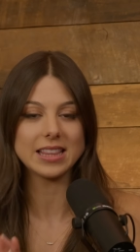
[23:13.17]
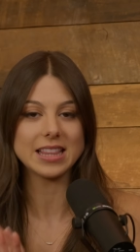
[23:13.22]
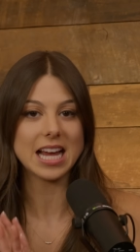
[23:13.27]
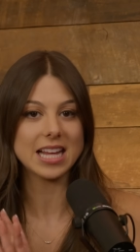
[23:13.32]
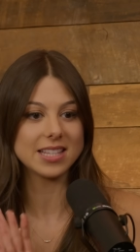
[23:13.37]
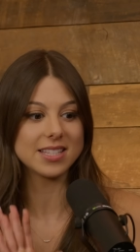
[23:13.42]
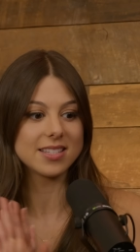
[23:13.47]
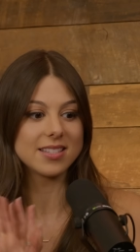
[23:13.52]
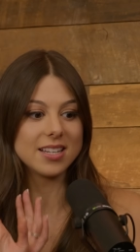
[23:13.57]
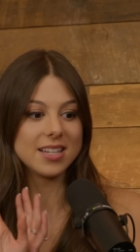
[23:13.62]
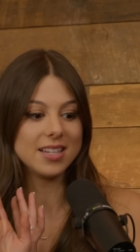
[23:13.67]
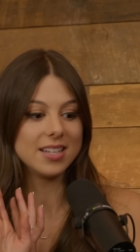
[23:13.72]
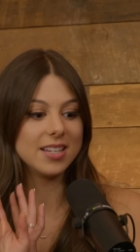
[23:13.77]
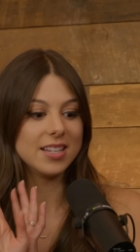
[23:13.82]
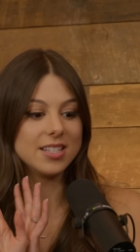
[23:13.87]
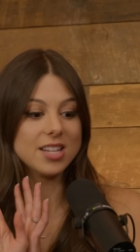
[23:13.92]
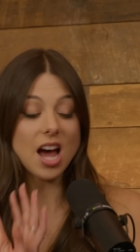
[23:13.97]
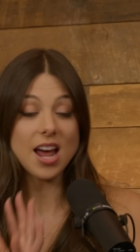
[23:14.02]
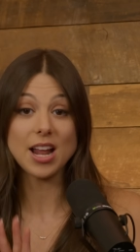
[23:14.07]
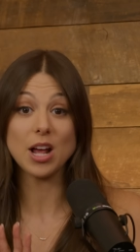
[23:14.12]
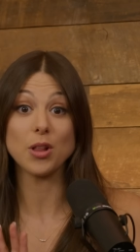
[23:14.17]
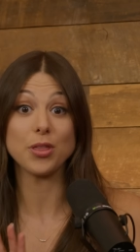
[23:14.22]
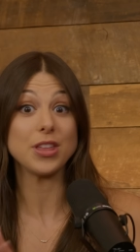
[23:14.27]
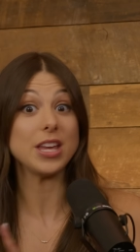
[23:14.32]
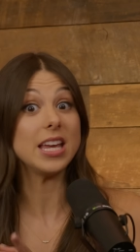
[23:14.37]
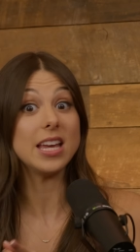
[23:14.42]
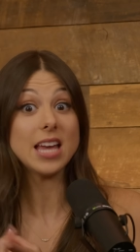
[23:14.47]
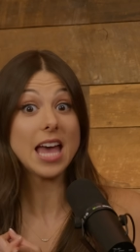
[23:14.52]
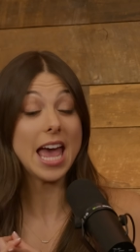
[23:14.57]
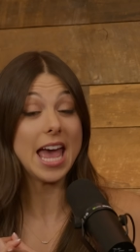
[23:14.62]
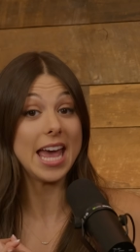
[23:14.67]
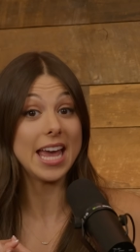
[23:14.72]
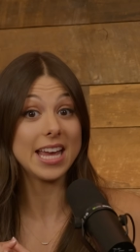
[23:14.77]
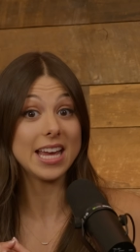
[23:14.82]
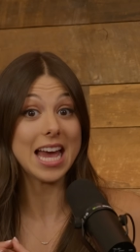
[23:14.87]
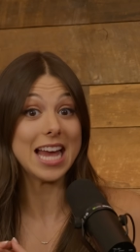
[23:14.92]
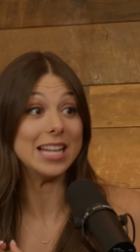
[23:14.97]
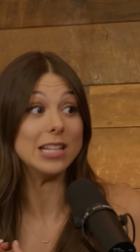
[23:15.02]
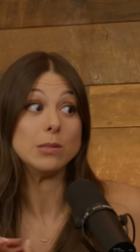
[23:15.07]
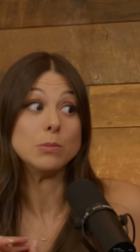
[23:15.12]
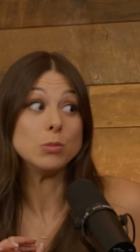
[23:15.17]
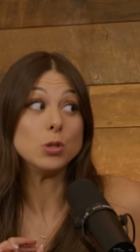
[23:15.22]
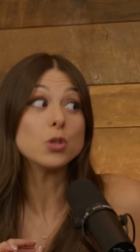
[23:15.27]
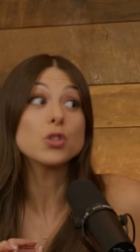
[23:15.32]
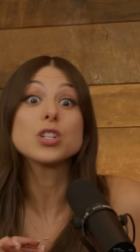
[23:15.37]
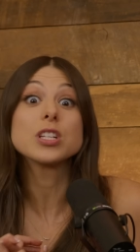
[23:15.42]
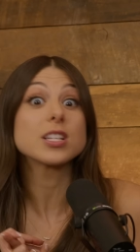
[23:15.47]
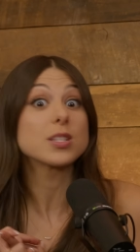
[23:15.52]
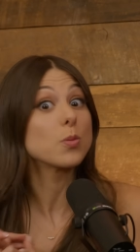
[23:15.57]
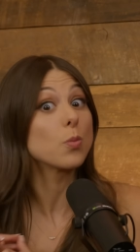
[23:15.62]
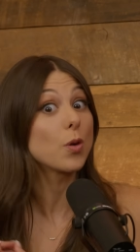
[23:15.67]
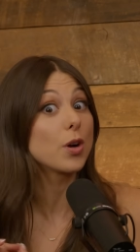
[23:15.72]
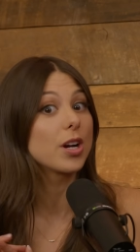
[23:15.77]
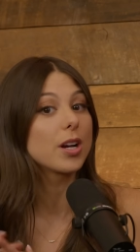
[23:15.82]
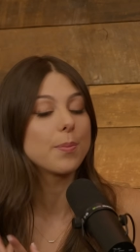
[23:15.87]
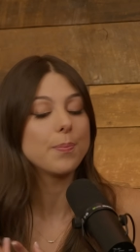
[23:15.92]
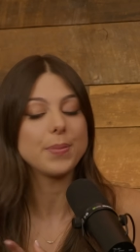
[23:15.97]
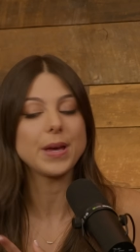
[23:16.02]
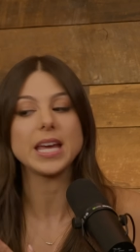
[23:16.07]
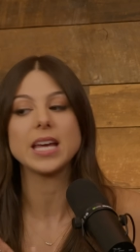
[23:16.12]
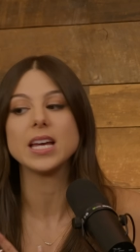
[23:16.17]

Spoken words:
Like that's not healthy, A, and usually doesn't work,